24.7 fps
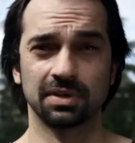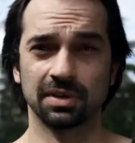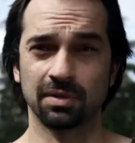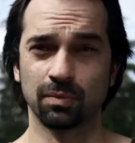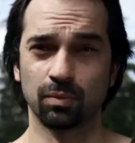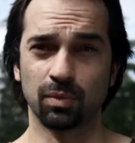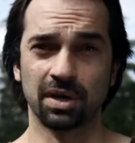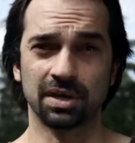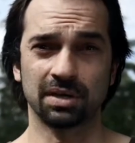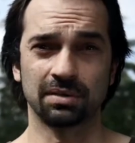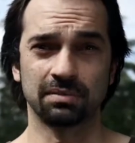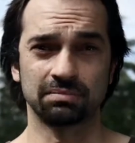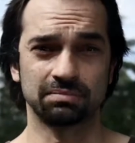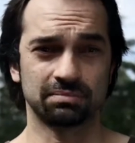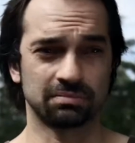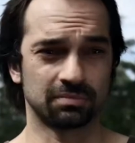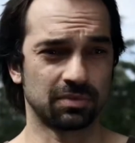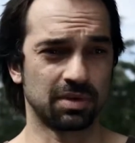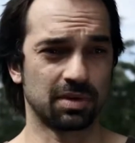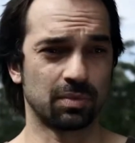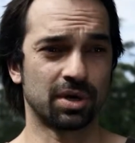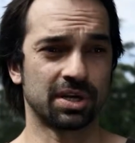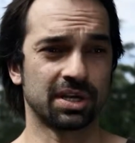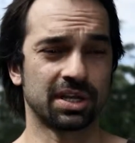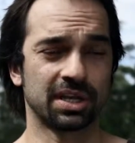in one
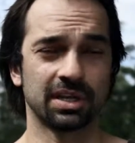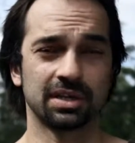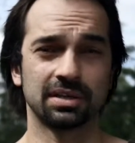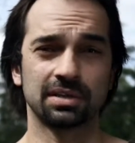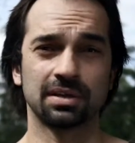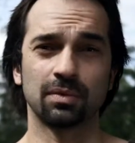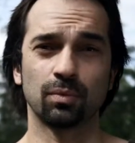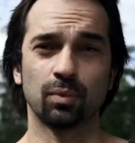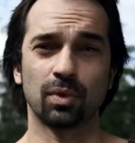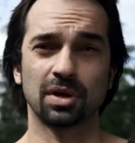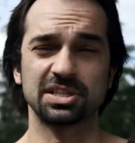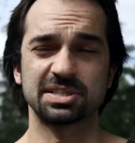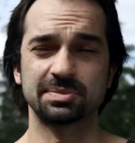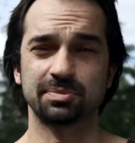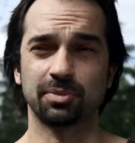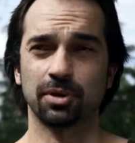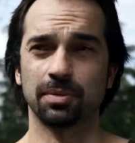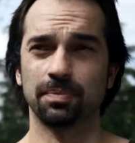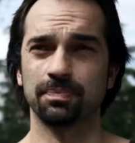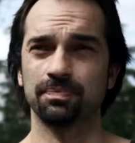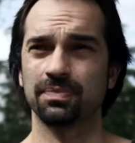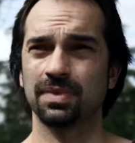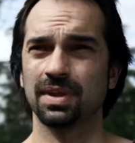hit, in one spot.